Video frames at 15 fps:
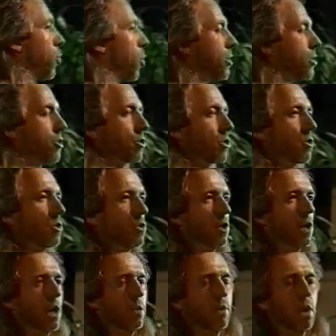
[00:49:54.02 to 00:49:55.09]
The questions are the
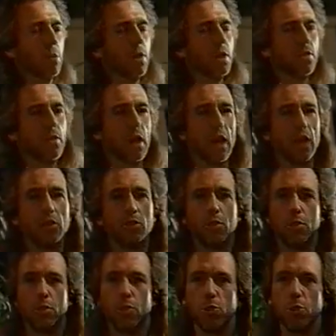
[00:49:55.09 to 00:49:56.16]
same, and I believe the
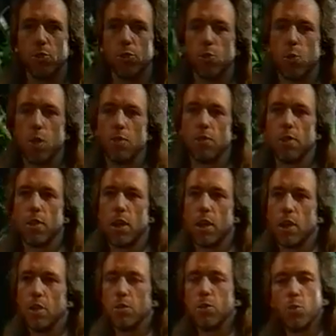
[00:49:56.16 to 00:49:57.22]
answer is just as relevant
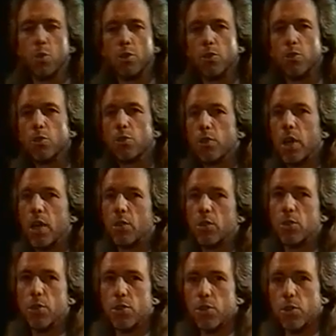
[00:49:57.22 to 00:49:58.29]
now as it was
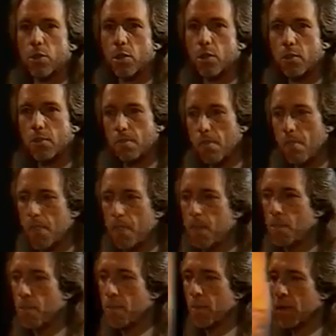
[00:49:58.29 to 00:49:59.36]
2,000 years ago.
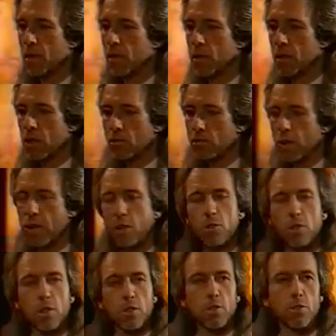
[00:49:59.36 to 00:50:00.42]
I'll invite you
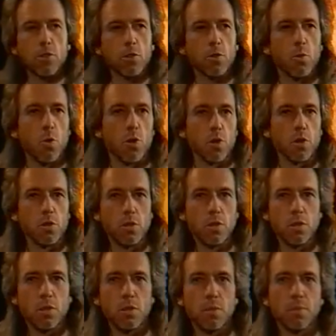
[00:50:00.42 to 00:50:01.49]
to listen to the
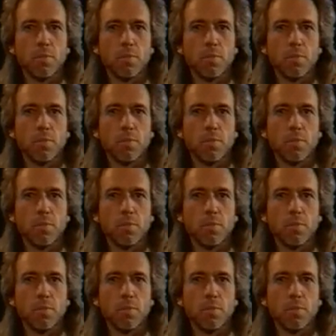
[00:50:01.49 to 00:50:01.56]
words,